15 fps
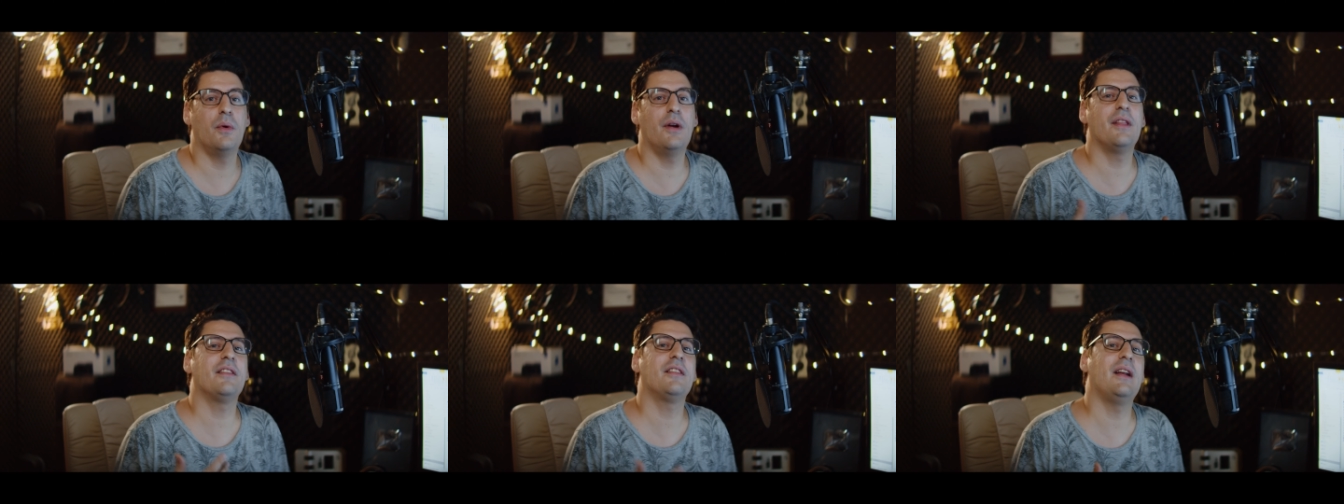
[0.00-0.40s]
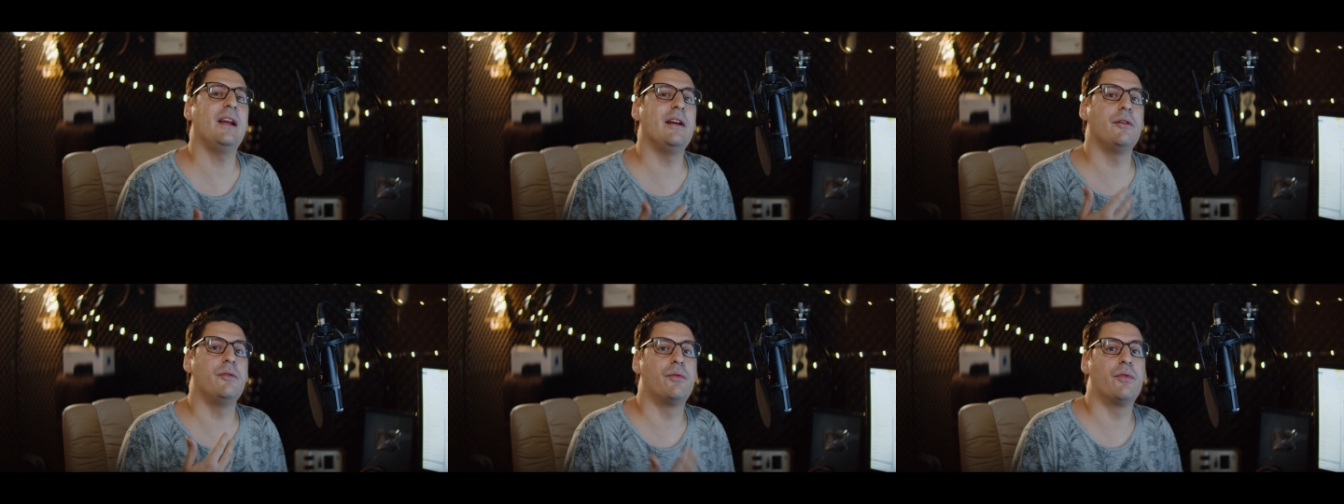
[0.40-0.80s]
Well, that's
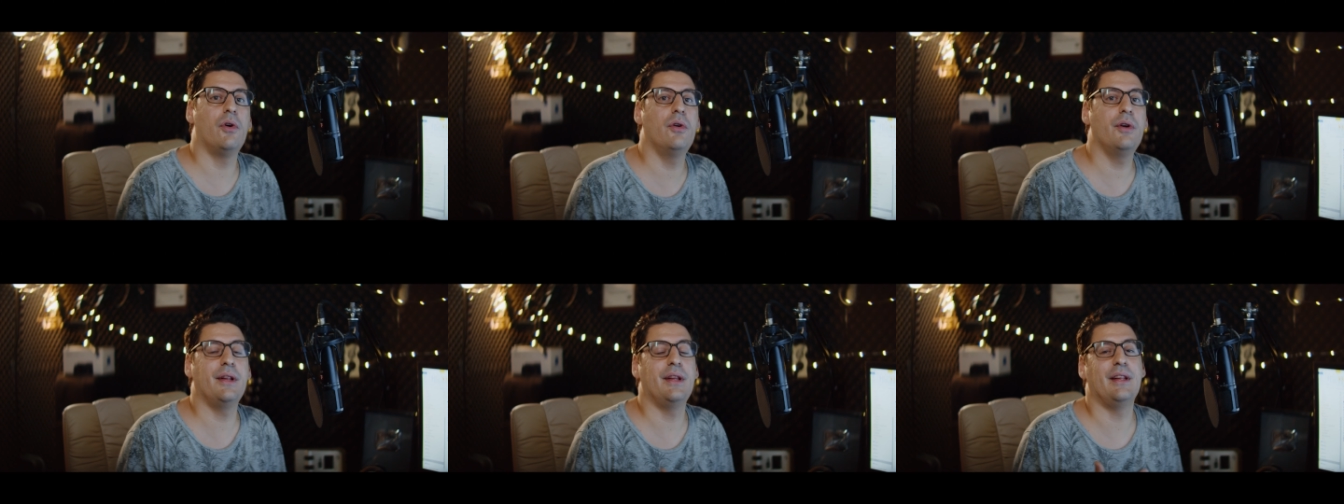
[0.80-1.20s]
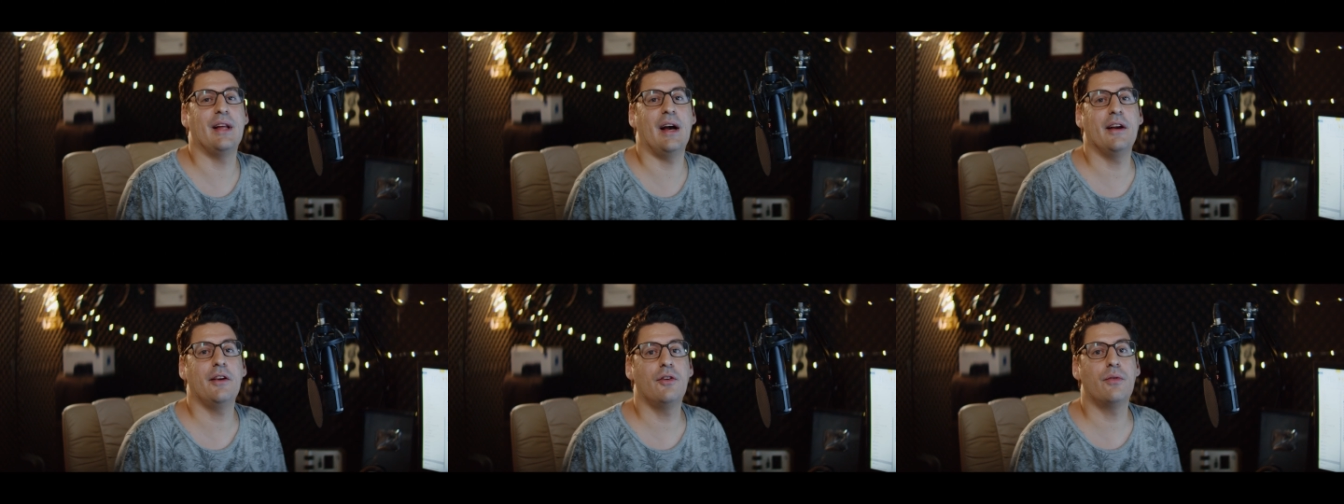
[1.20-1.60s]
clearly wrong and
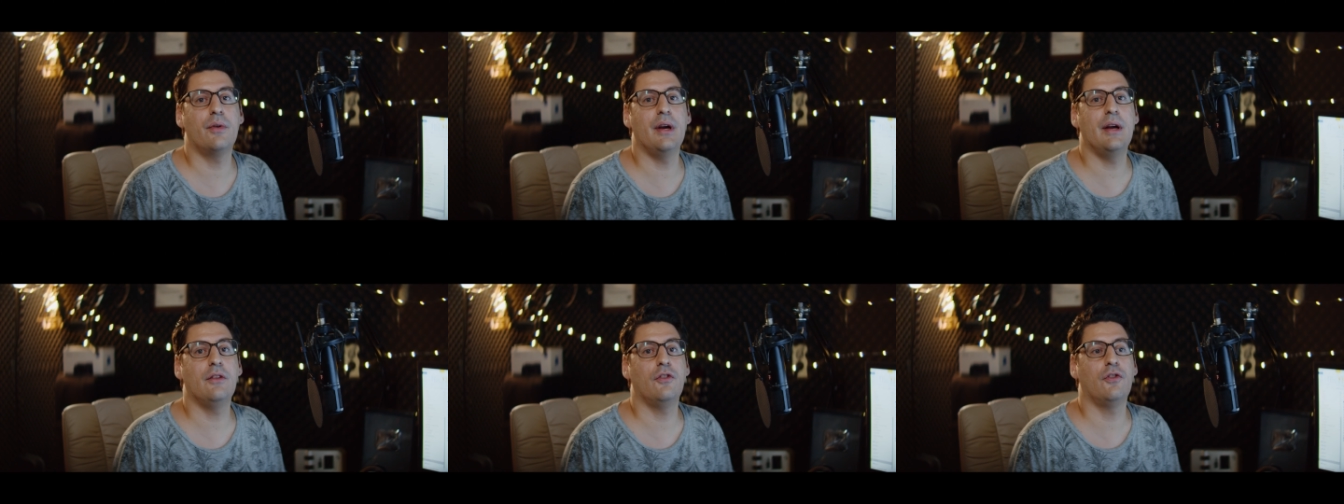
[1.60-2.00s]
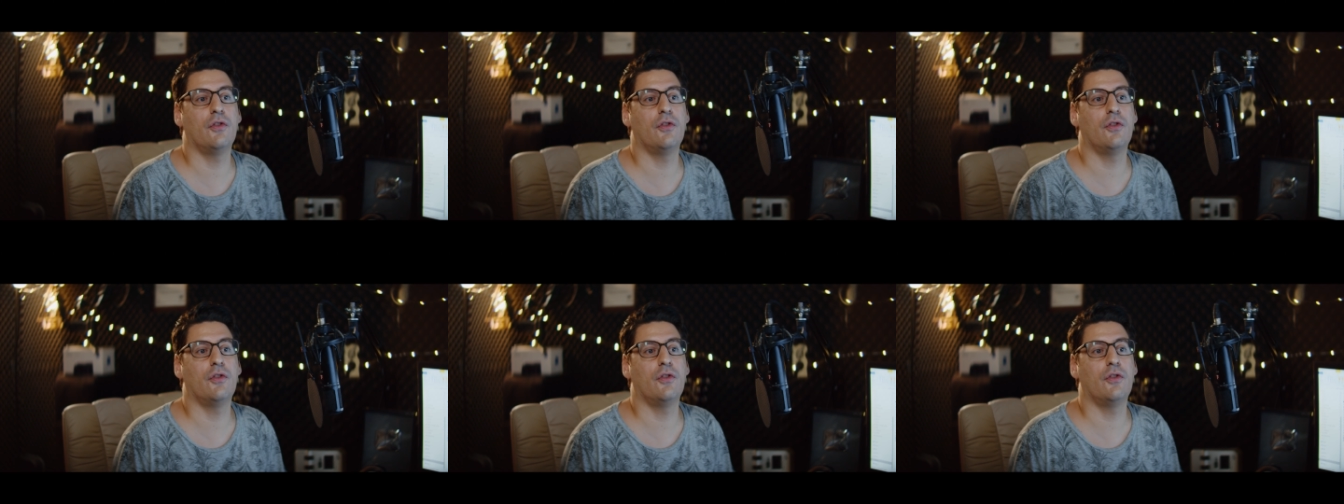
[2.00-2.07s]
inaccurate,